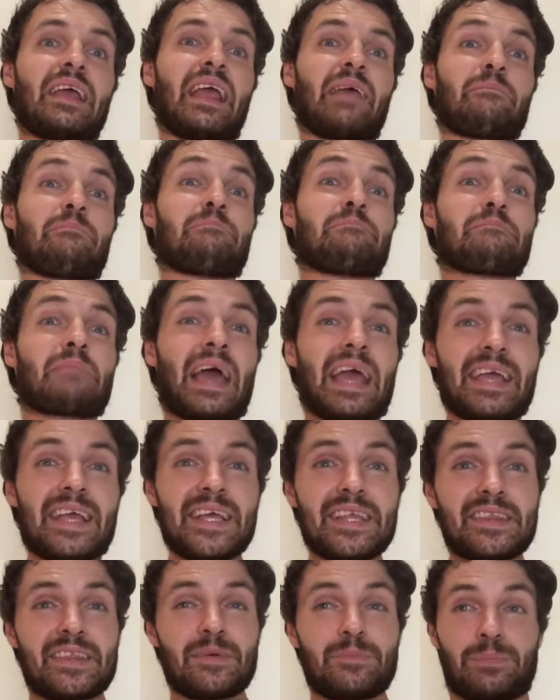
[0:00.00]

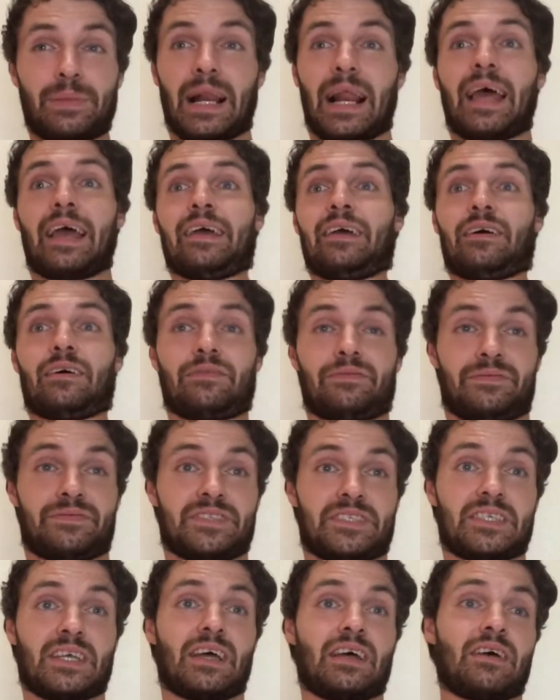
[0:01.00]
made the
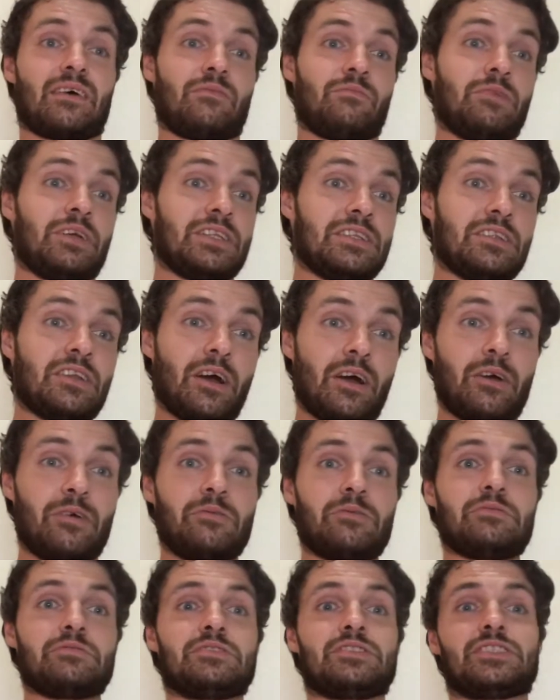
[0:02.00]
playoffs. We
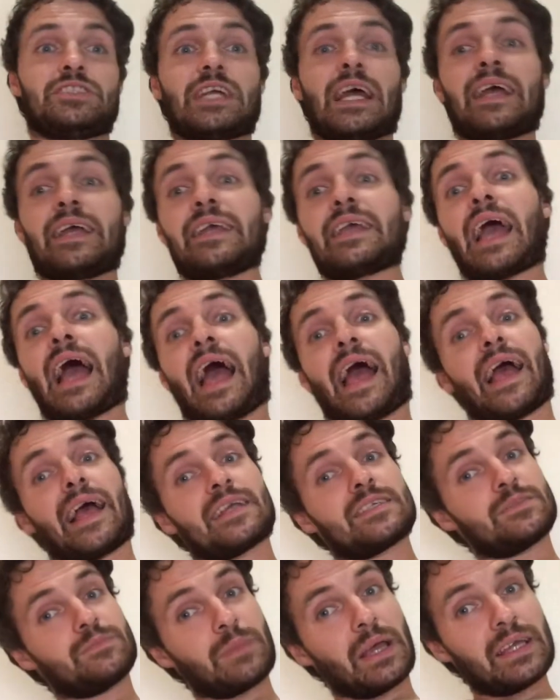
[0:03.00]
know Jake
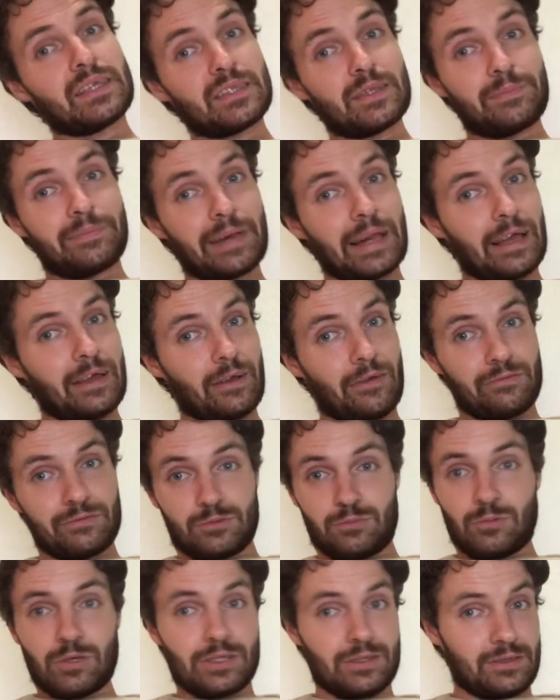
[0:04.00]
has made the
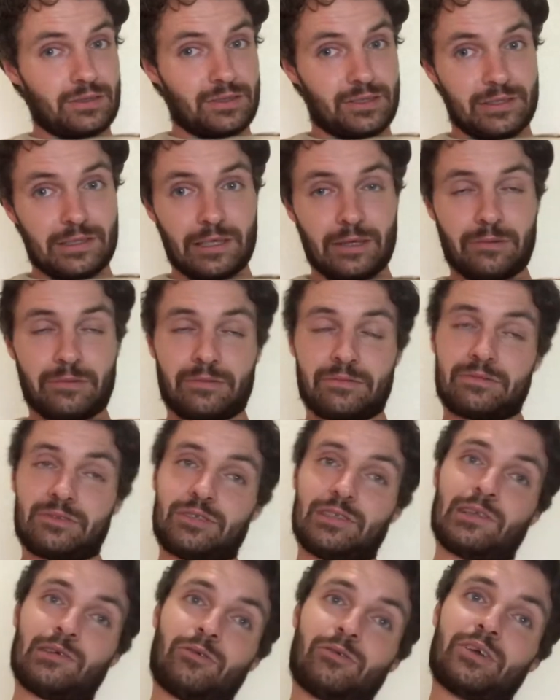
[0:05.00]
playoffs once,
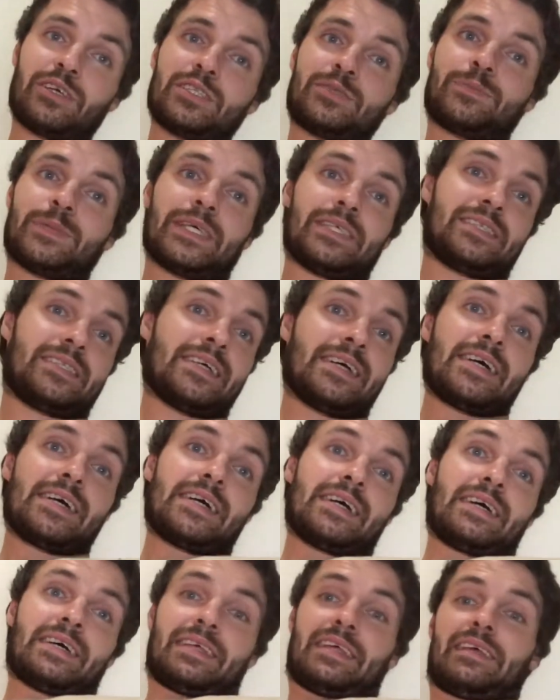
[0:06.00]
Lloyd, but
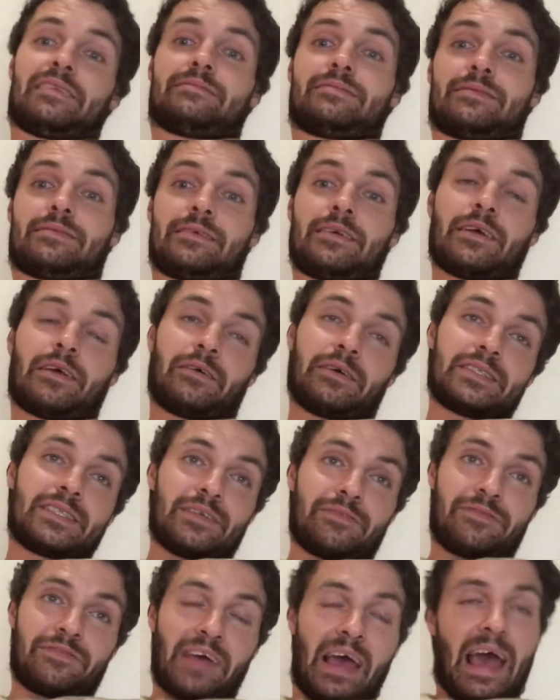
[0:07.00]
it's a
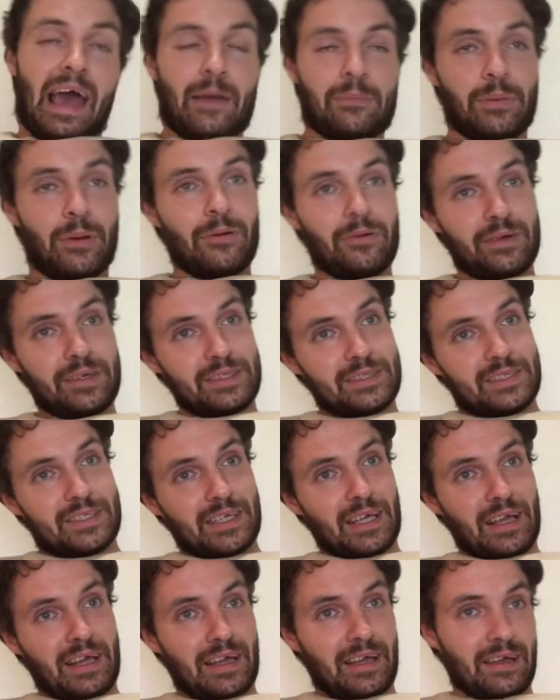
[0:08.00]
fair point.
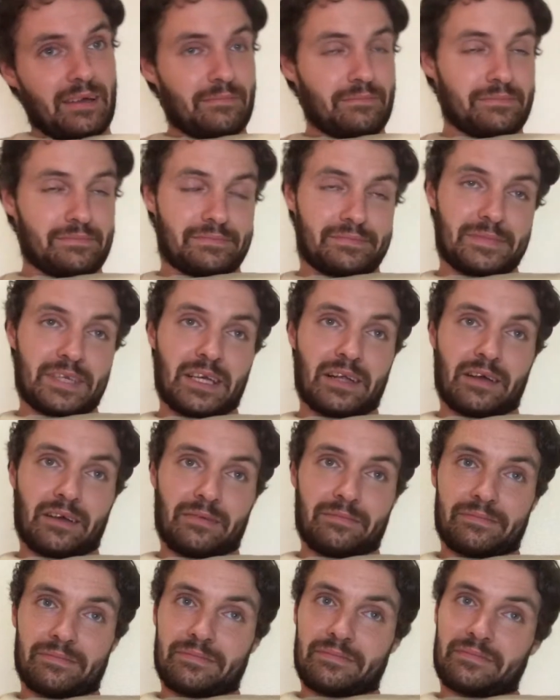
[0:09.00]

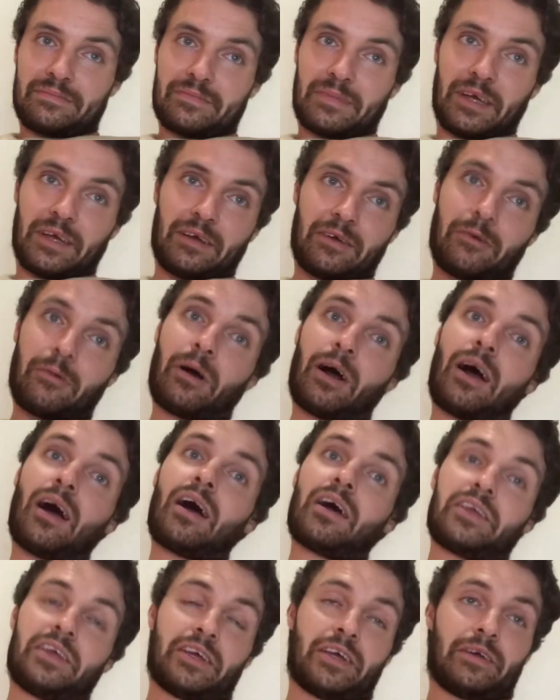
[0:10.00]
Who
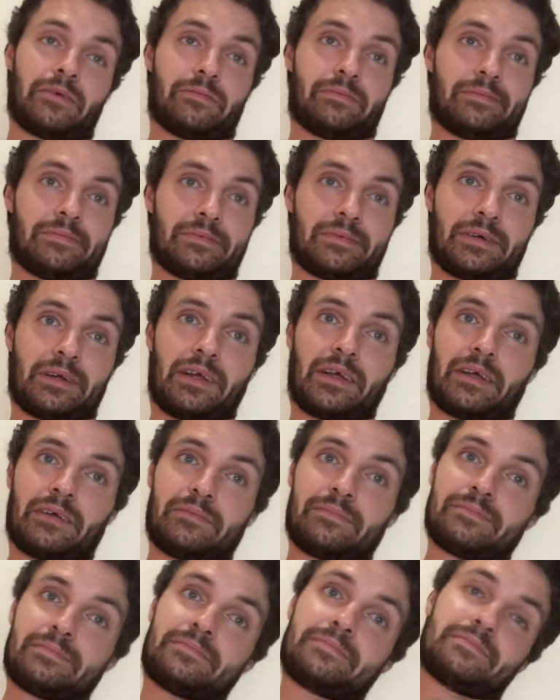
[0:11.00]
are you?
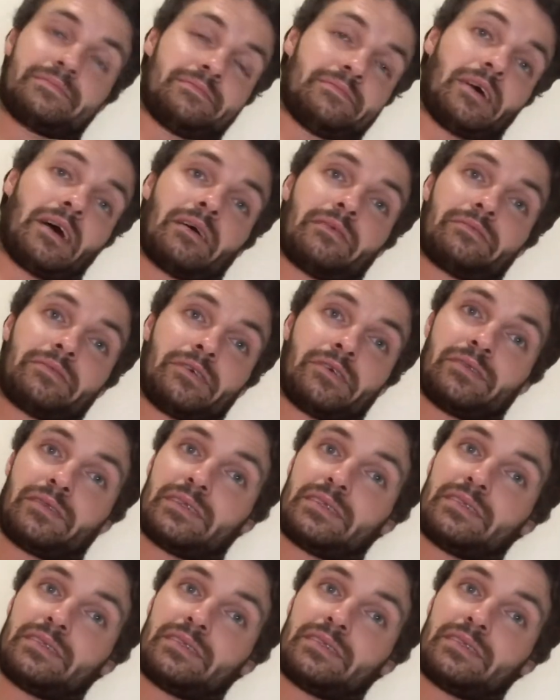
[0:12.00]
And well, you're